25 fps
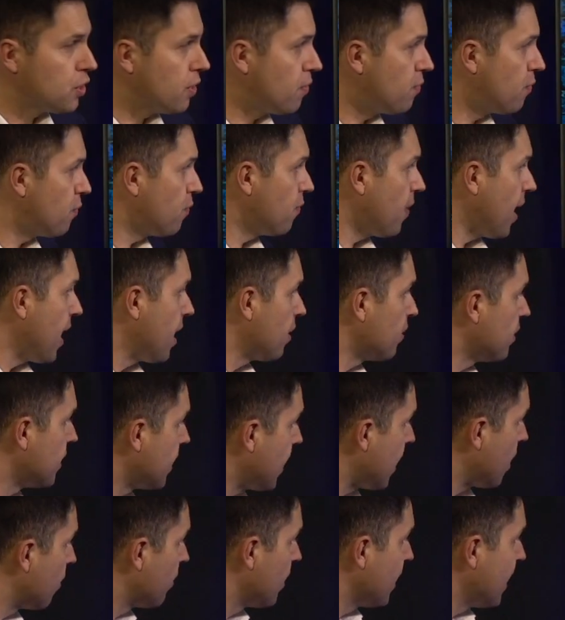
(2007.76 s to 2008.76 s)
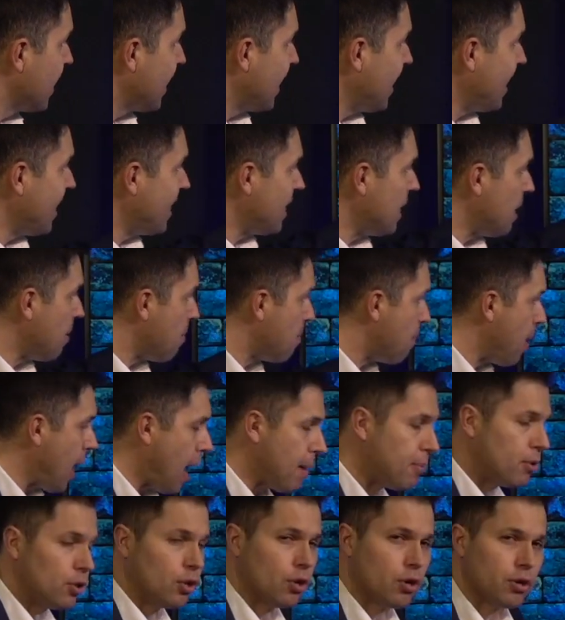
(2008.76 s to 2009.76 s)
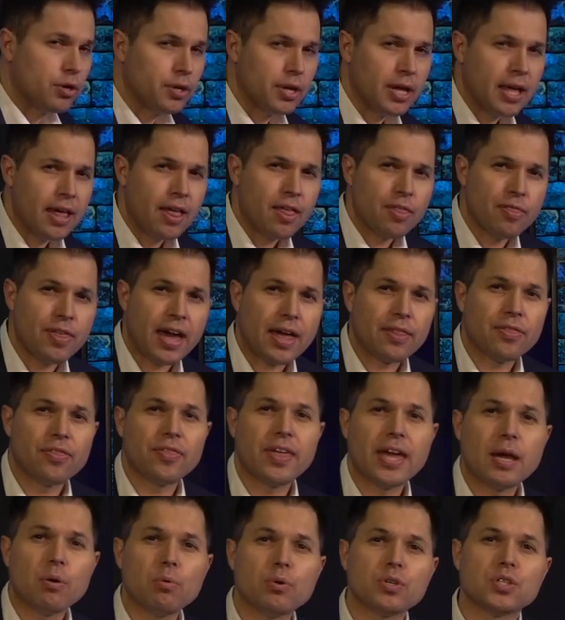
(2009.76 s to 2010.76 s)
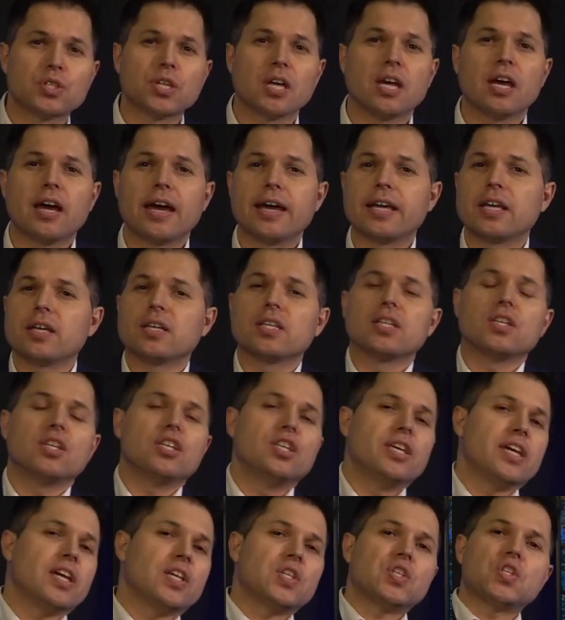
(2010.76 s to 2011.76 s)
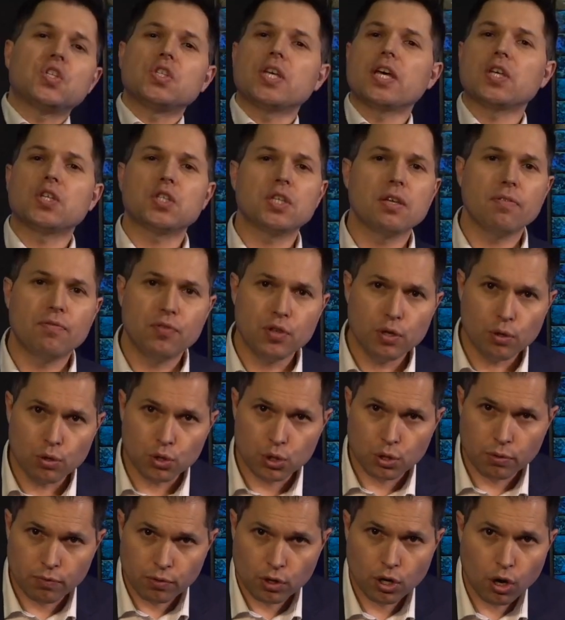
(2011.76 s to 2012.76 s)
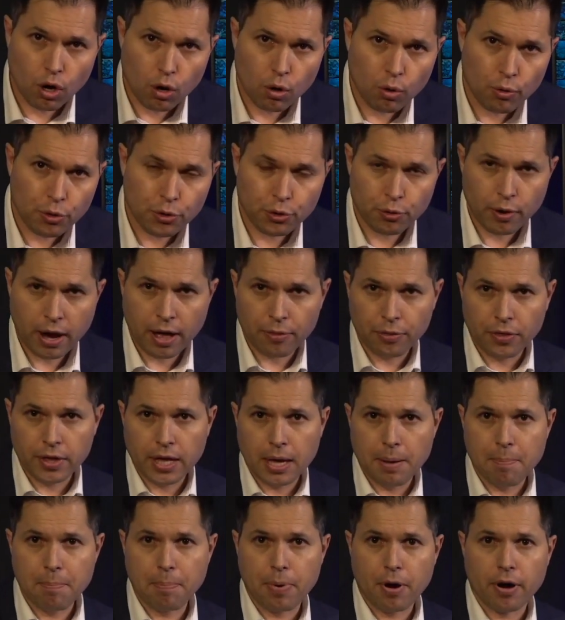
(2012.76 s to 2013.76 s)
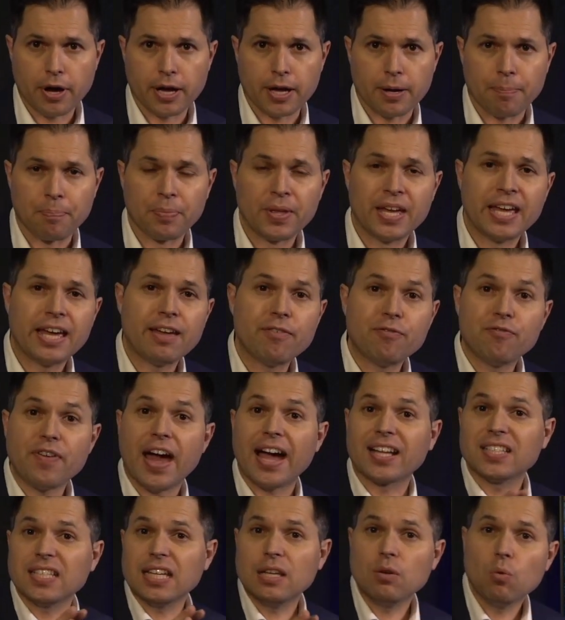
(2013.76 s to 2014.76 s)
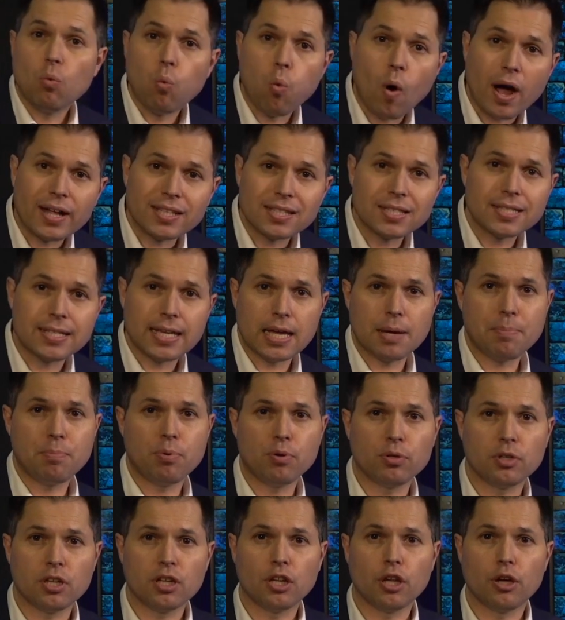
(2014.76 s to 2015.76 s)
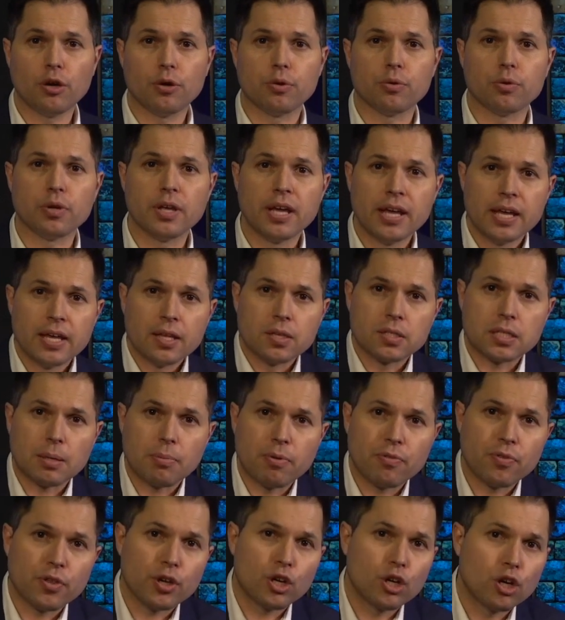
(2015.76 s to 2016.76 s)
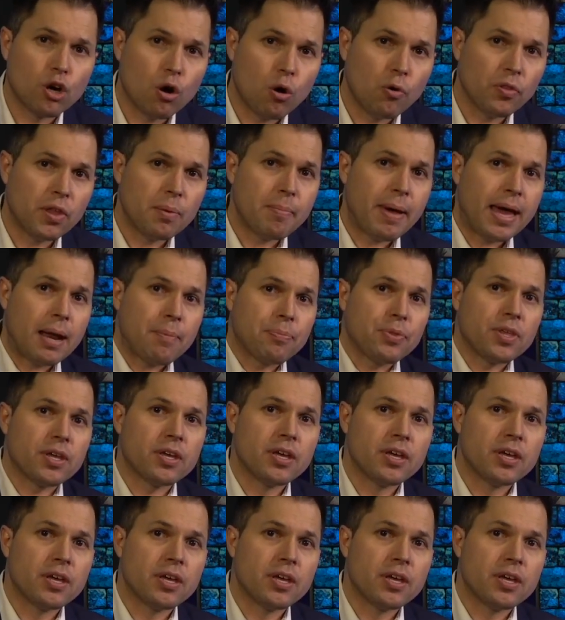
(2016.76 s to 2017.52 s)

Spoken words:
have found now in Babylon that there was excessive use of gold throughout the empire. In fact, in one temple alone, some of the gold that made up